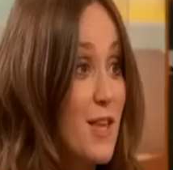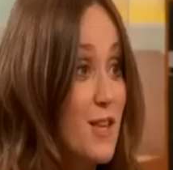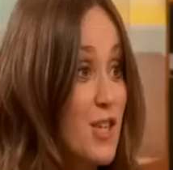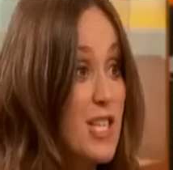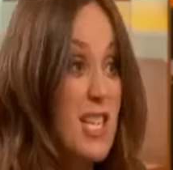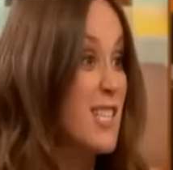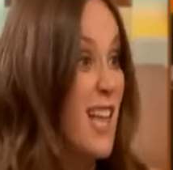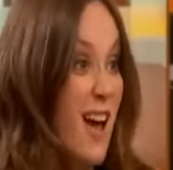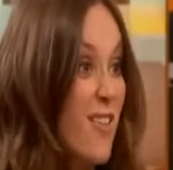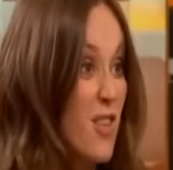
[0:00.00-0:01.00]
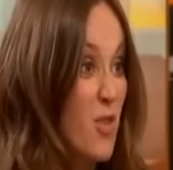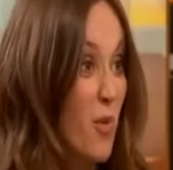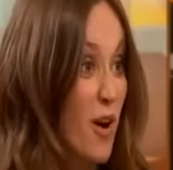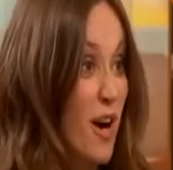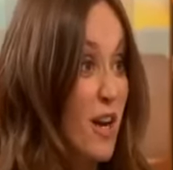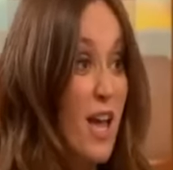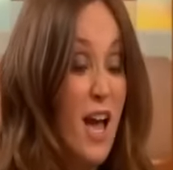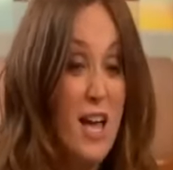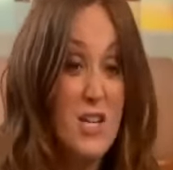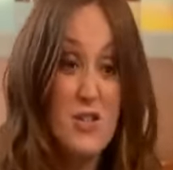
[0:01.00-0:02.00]
that she doesn't have to work
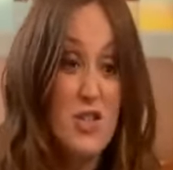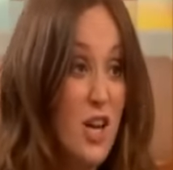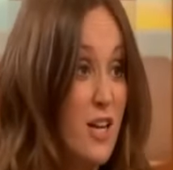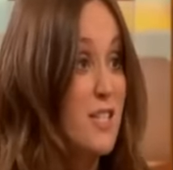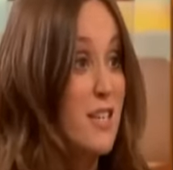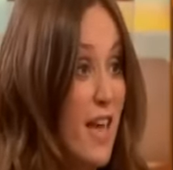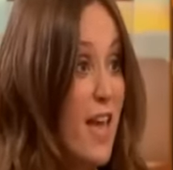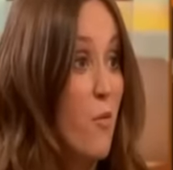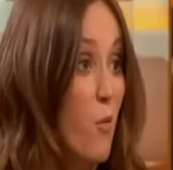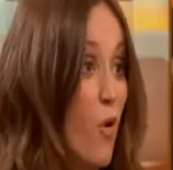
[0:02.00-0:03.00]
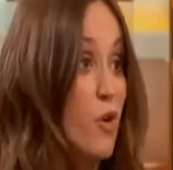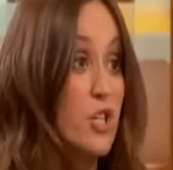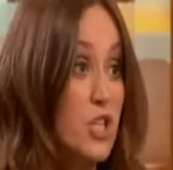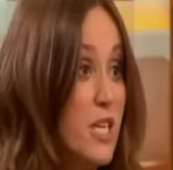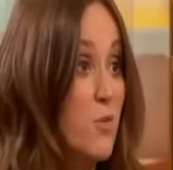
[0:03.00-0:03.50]
and she'll just get what she